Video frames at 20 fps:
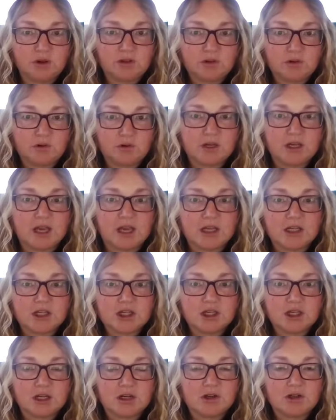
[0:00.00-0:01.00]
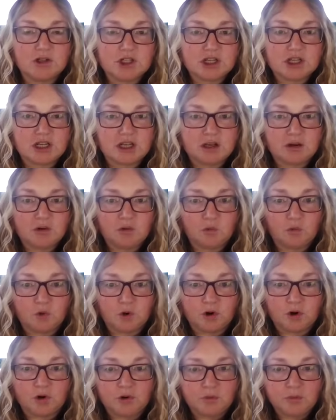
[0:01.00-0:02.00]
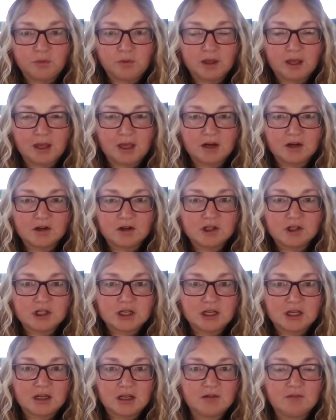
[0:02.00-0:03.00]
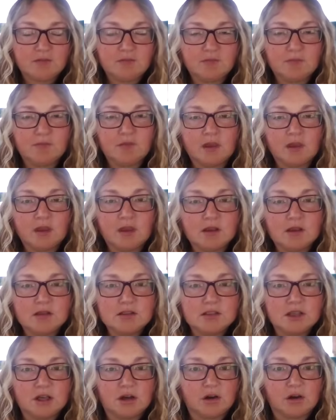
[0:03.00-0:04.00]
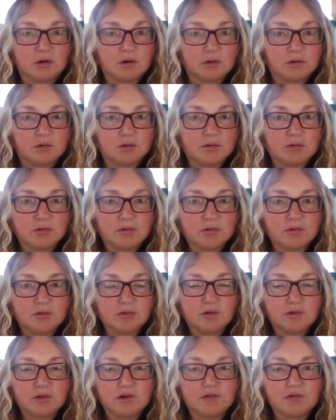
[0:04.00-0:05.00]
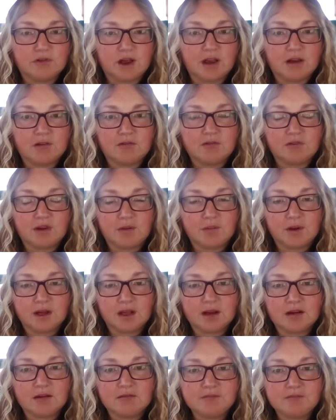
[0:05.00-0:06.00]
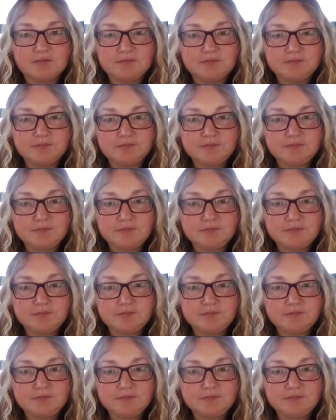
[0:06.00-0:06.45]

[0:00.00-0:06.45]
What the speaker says: do with creation energy, womb energy, so through the divine feminine.